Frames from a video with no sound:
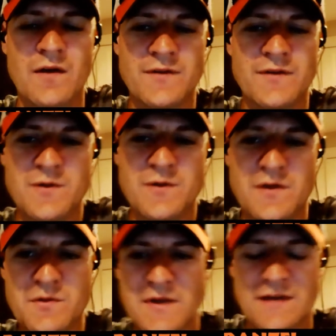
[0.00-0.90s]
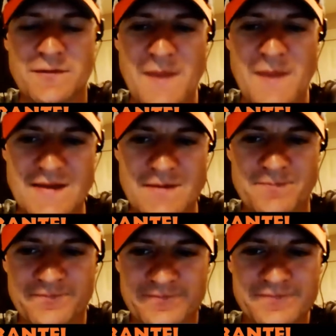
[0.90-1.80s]
You would expect that,
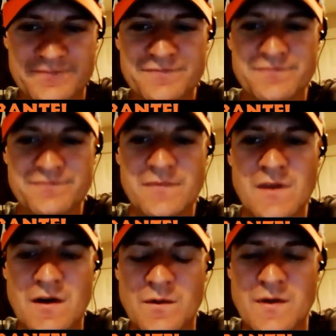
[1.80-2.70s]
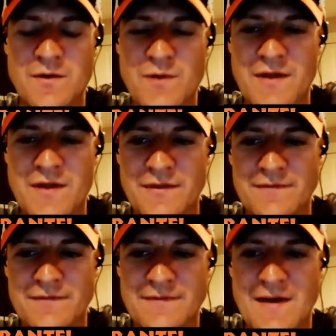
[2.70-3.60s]
with
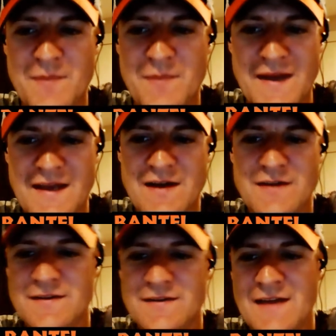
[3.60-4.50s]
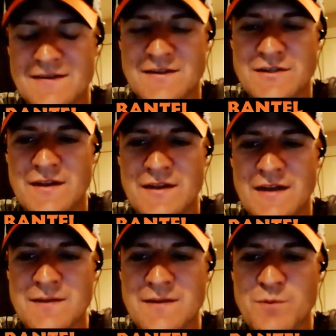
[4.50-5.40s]
however many carries he has this year, that
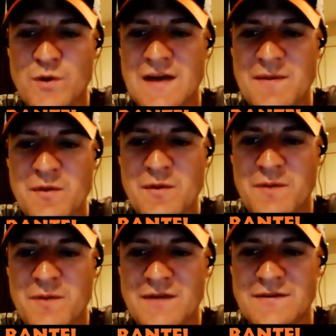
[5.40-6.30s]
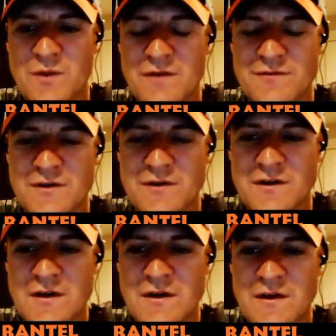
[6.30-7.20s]
at some point in time he would have busted one for
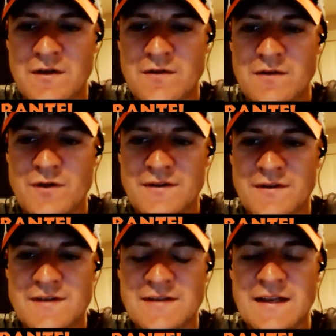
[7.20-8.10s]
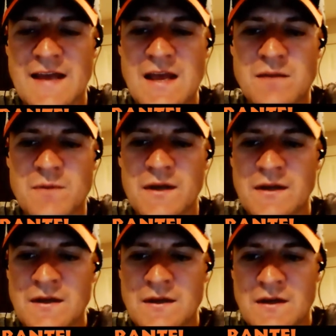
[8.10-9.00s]
a decent gain. But
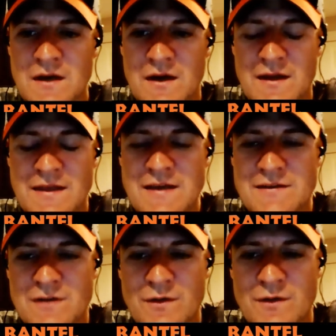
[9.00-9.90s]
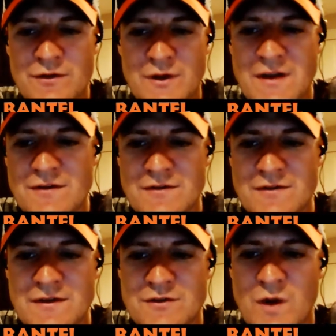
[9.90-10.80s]
I think his longest run
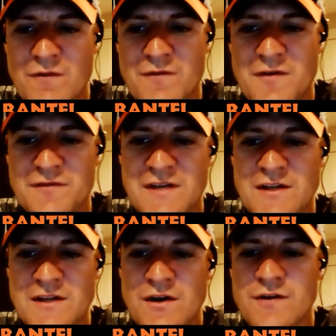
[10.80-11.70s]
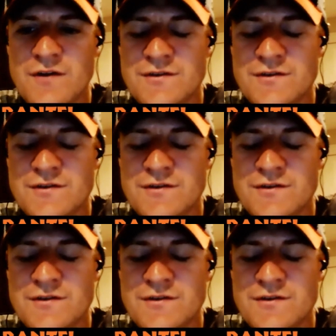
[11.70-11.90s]
is 12 or 15 yards.